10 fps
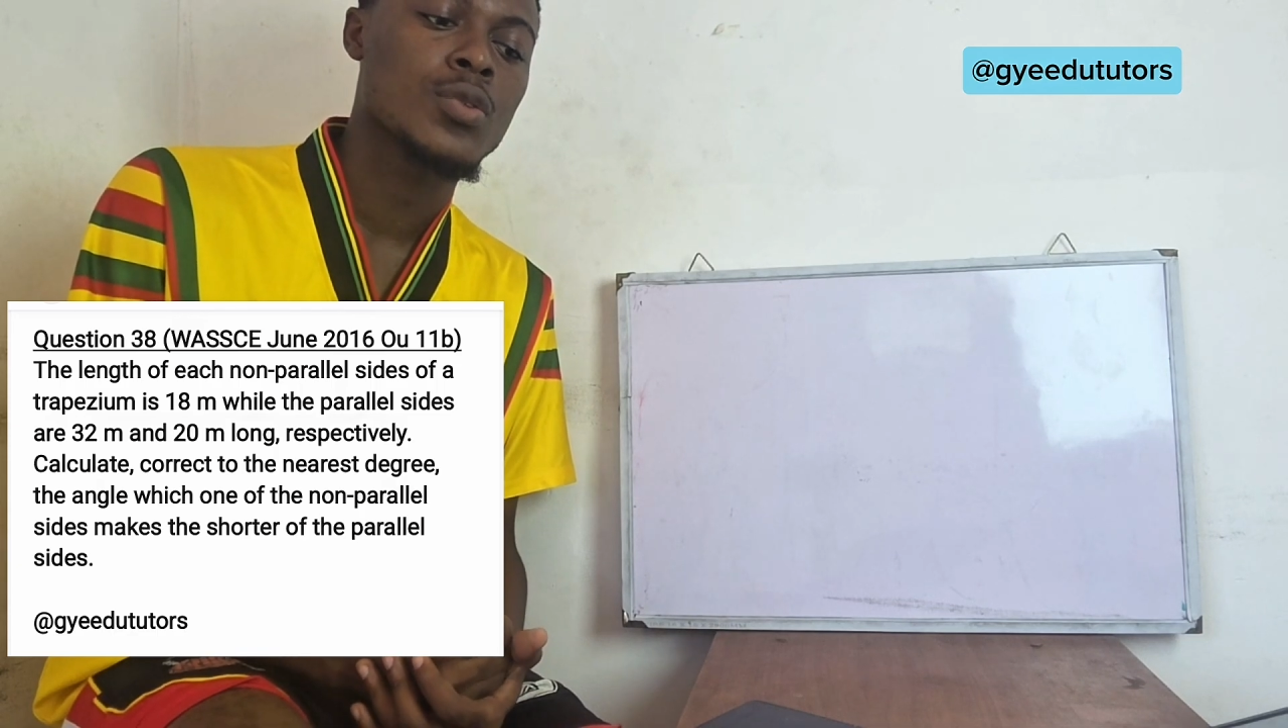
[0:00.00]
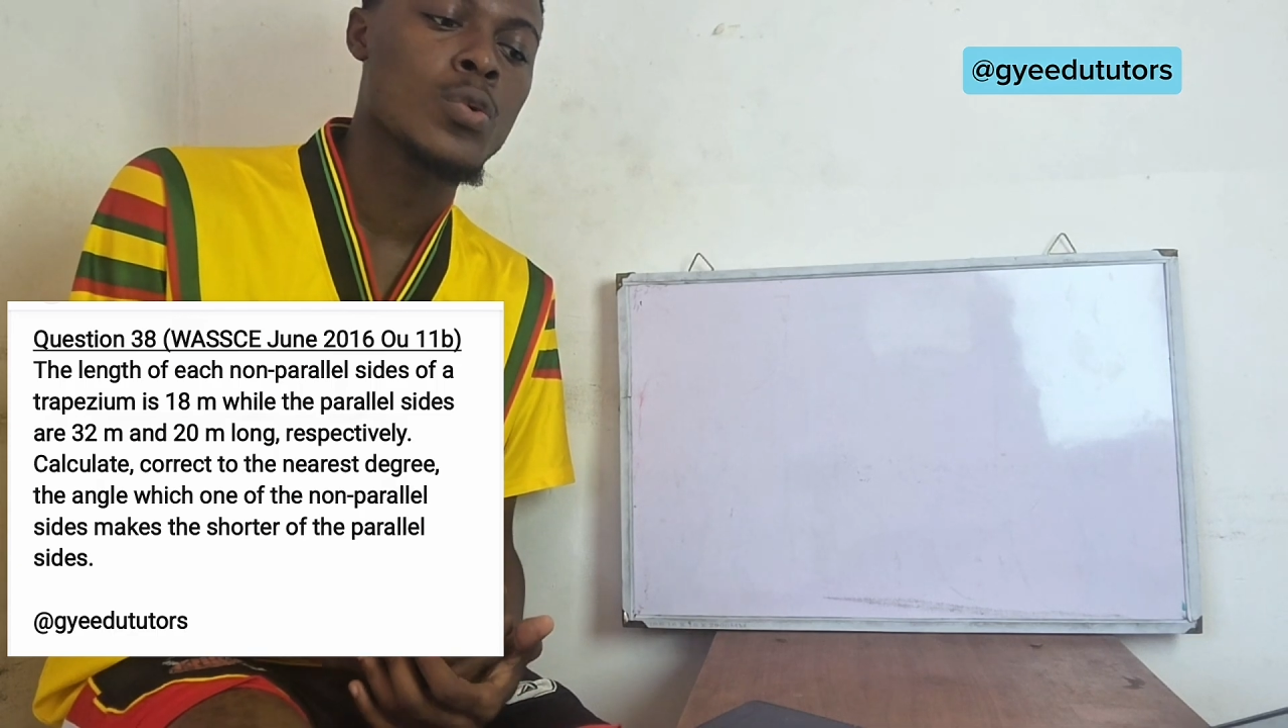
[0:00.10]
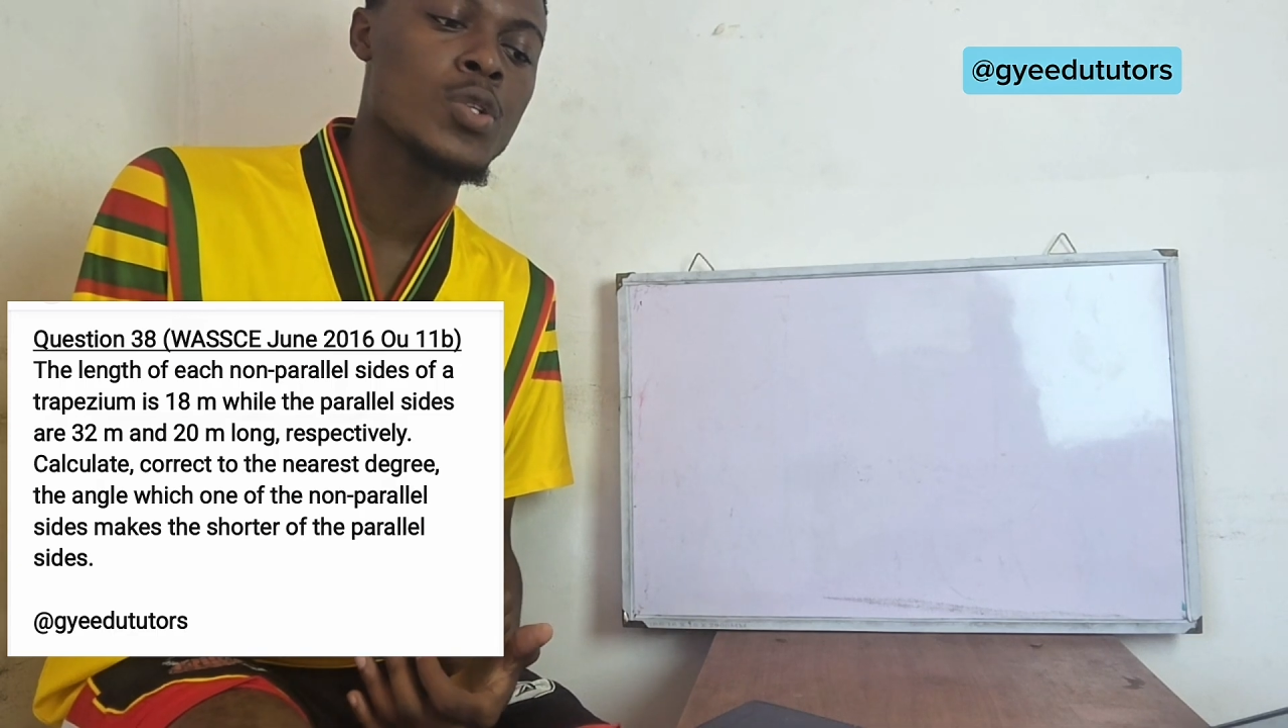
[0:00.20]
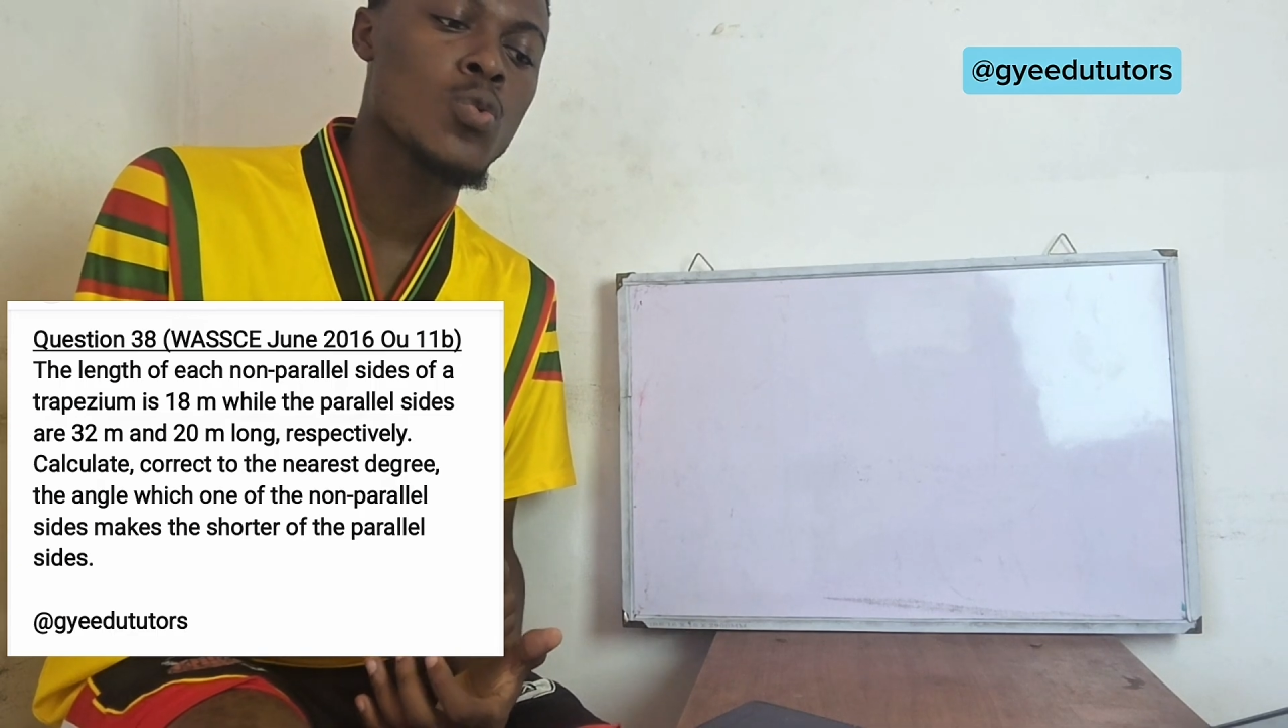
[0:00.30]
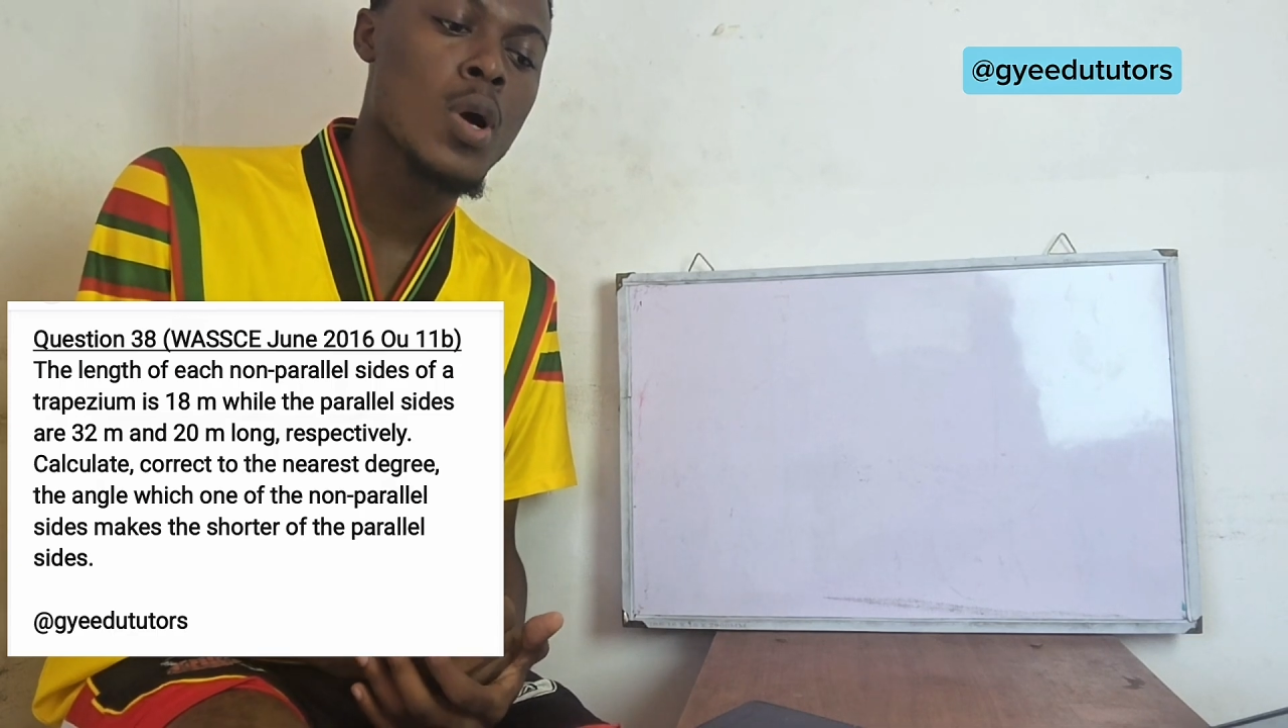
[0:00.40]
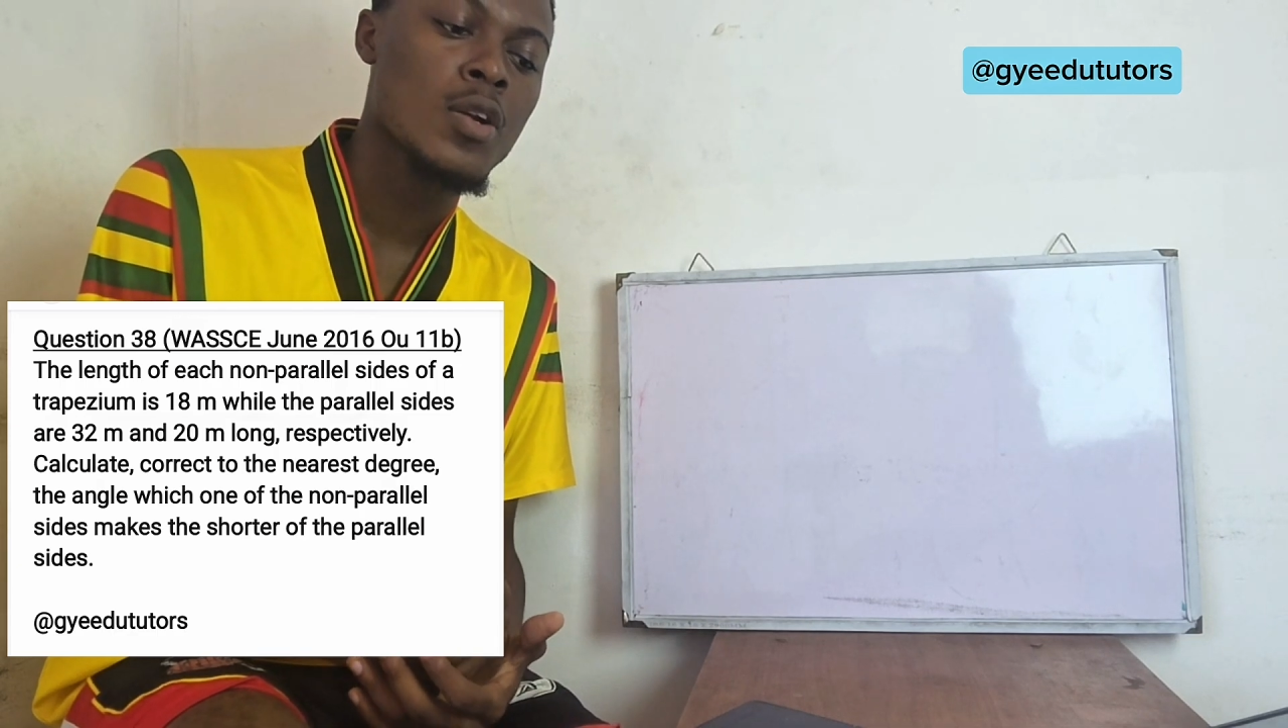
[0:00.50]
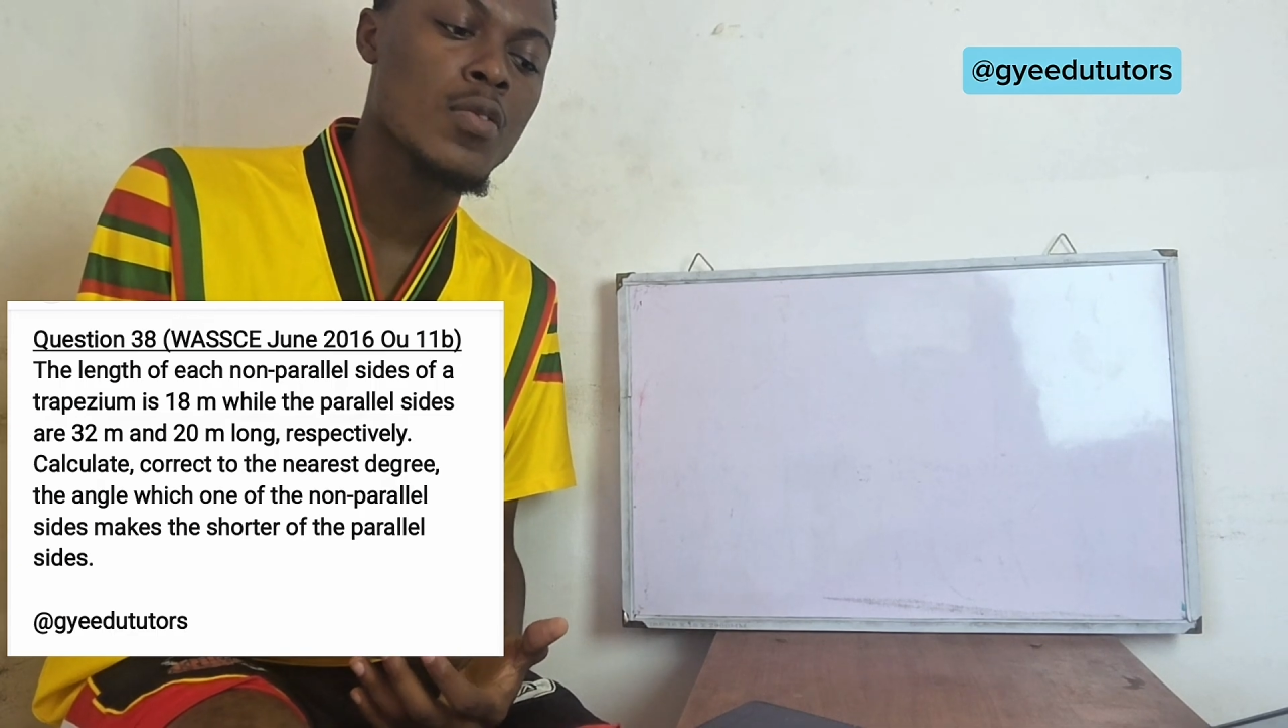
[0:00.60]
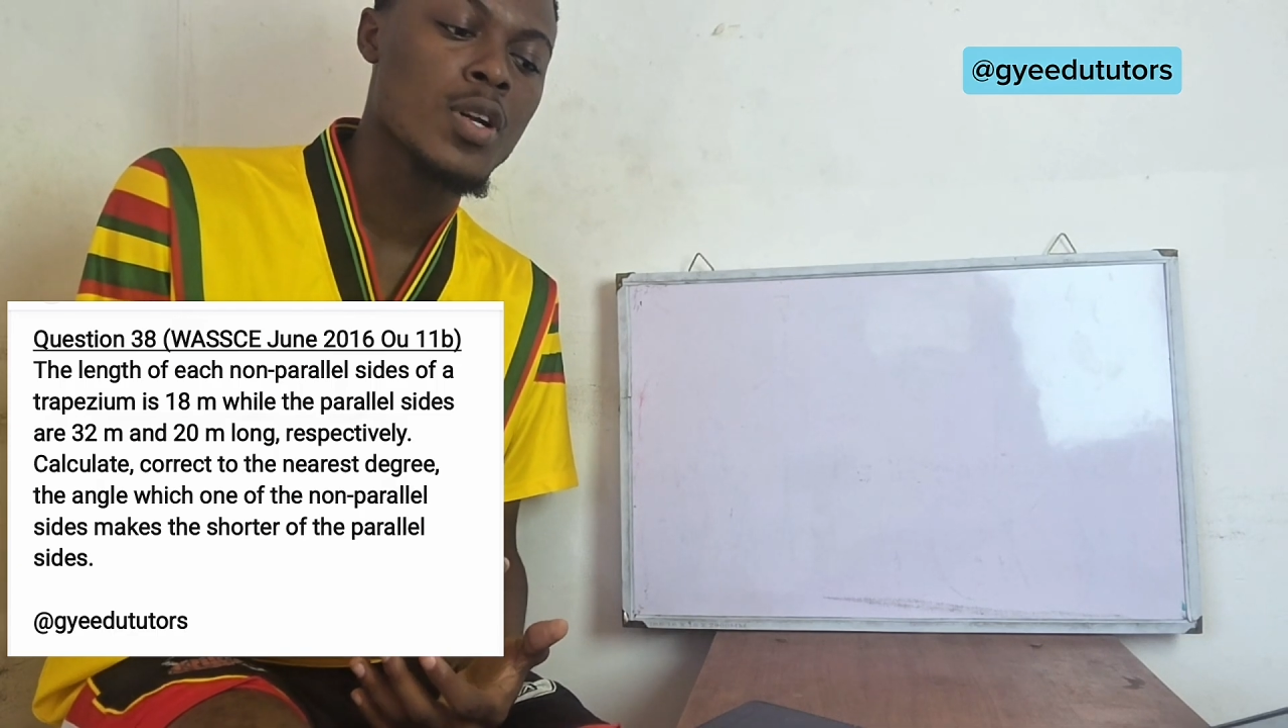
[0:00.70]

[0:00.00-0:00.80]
which one of